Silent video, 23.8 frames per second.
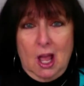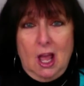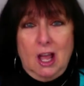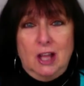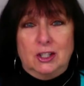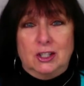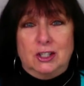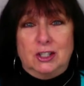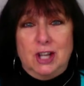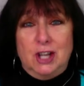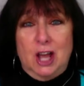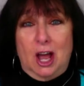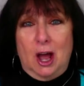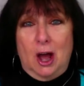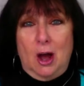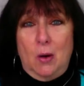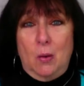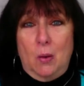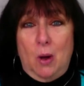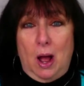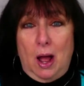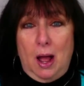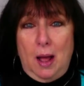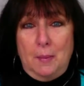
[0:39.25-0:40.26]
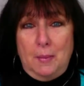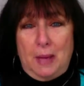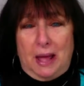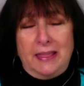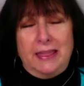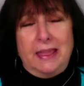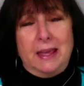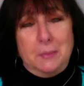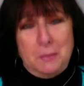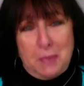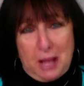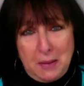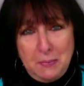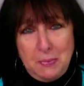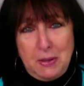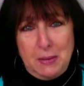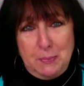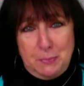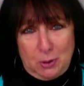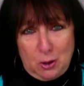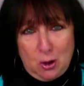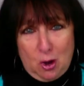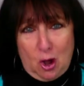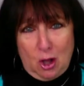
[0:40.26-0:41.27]
So I think my
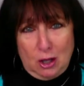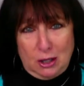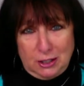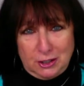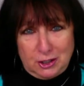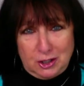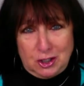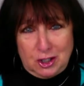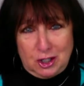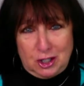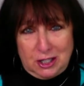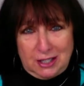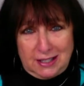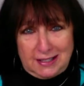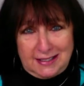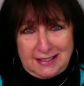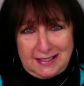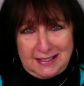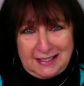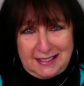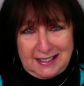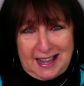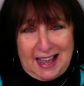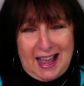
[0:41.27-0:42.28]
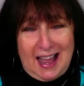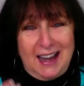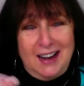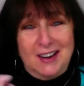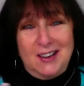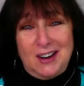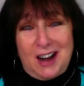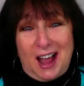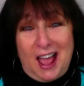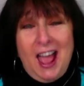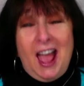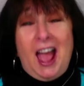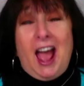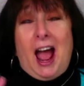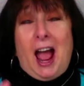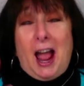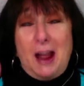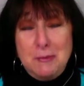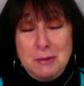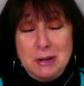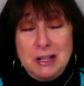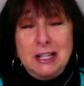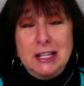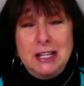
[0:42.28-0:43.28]
people call it Sukkot. I
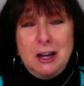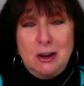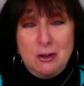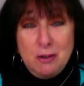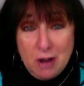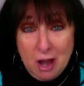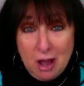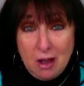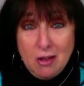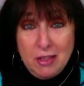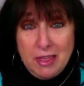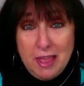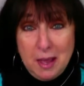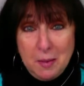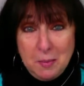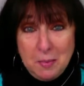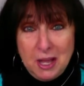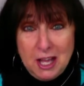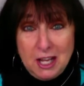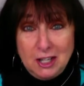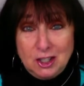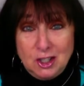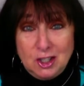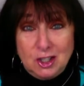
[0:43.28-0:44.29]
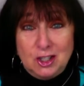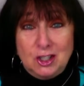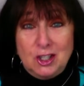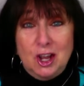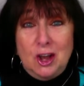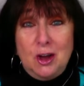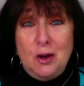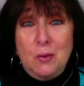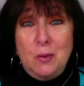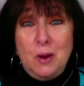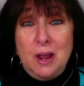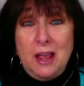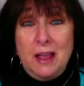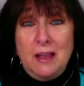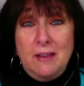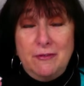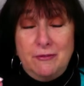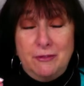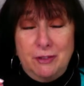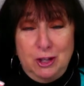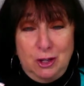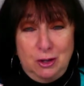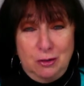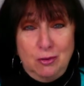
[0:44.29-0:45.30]
really don't know that much. So if
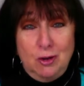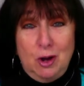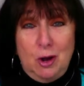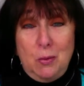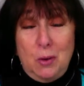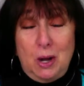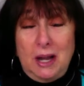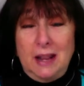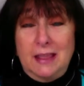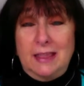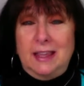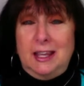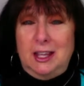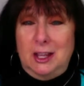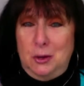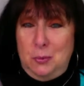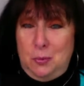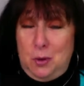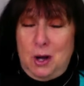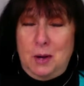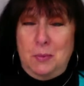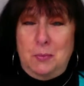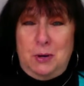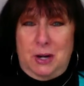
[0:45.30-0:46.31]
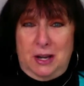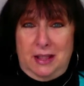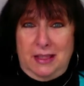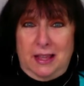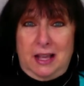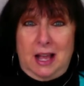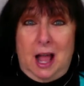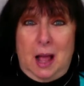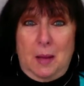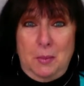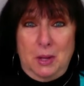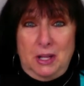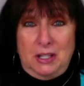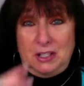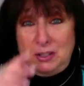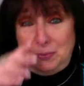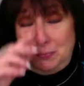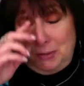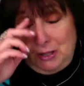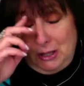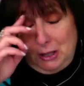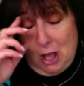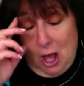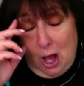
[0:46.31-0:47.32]
you know anything you want to put in the comments
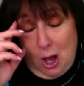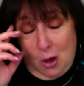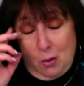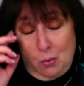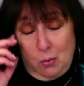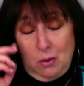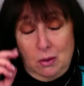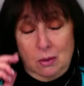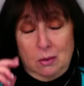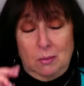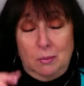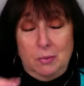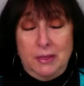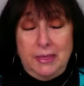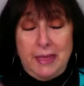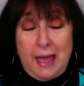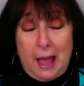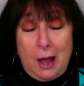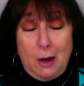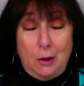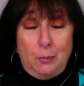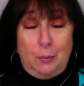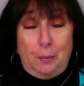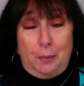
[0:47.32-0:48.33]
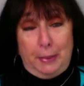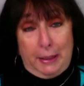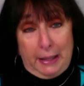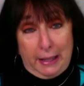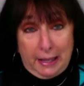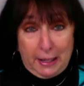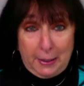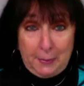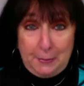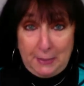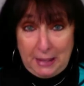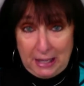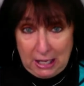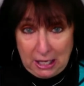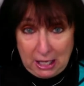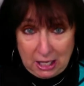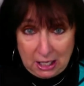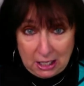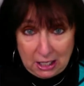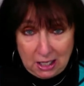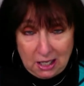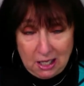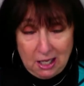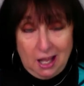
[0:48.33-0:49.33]
below without being
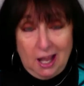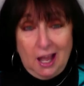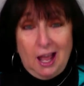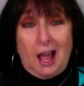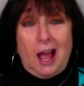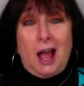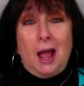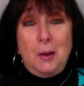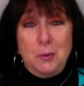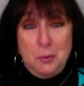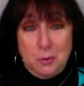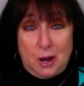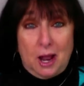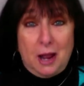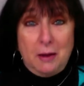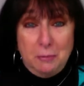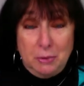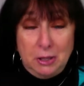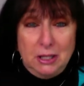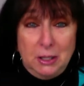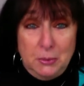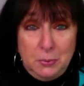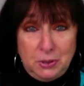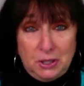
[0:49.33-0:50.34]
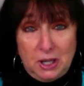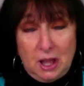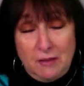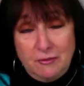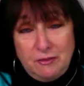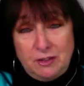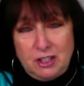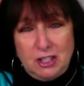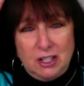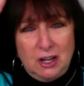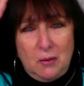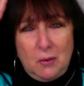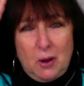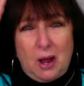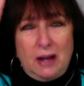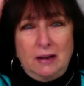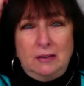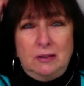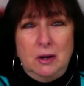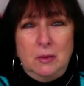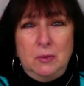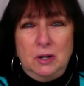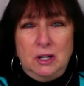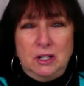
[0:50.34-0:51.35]
mean, I really would love to know. I
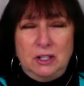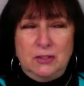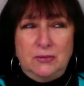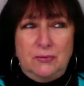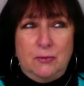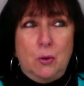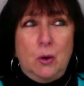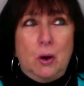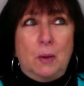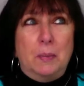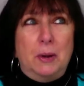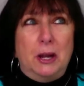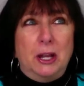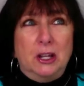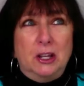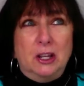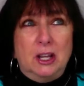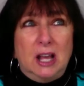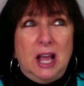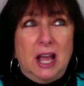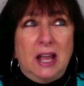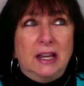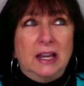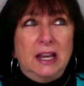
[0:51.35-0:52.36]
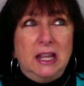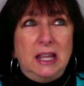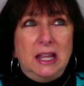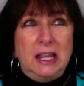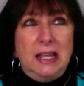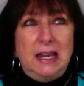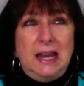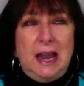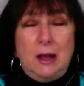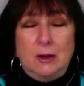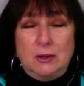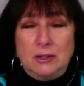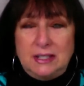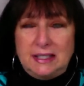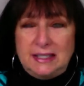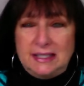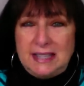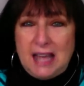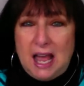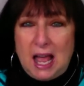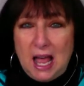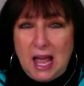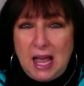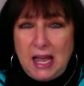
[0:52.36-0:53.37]
don't know what it's for, but you kind of eat
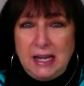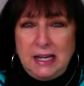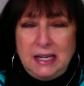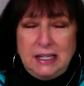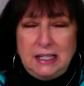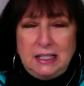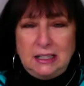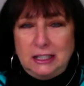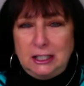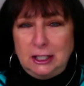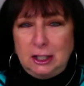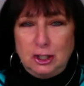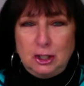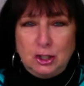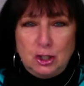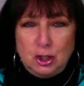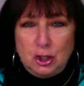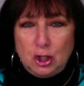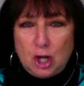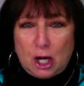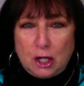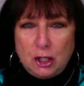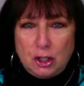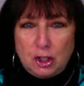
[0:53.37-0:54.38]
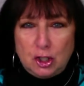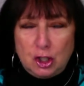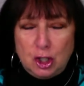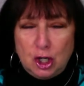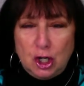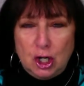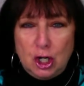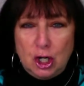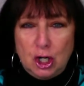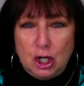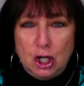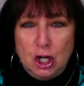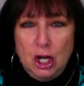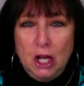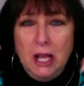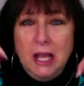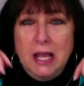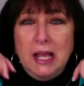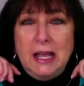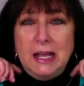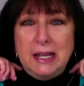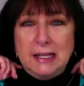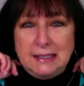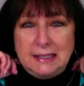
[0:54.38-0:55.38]
outside in a little structure.
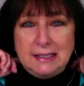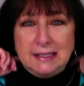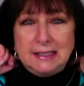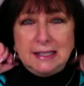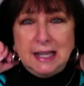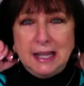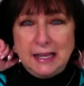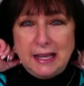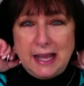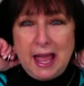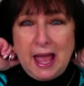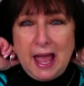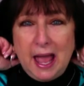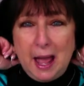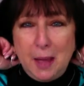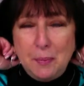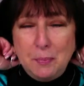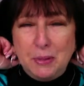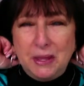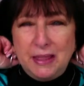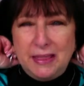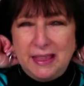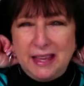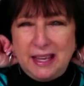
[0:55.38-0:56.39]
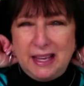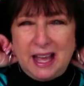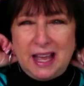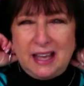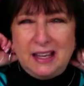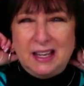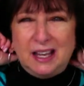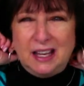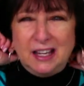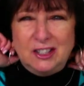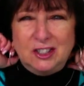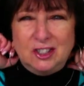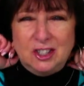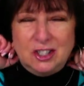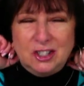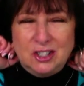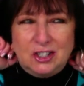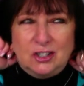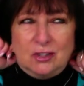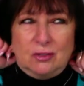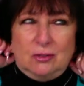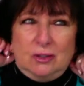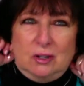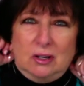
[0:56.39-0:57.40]
It's like a happy thing. I just
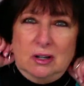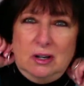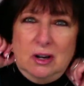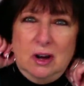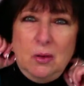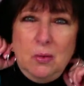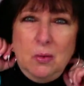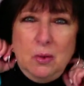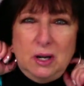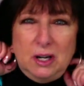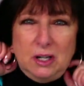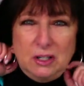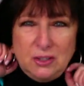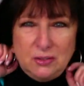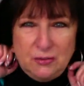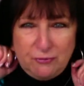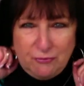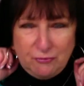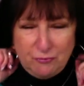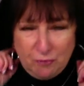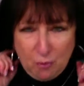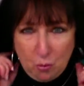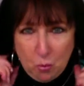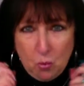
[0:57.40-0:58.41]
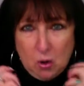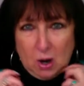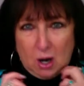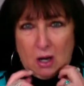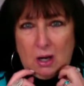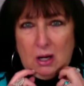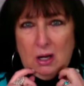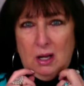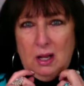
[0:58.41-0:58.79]
don't know what it's for.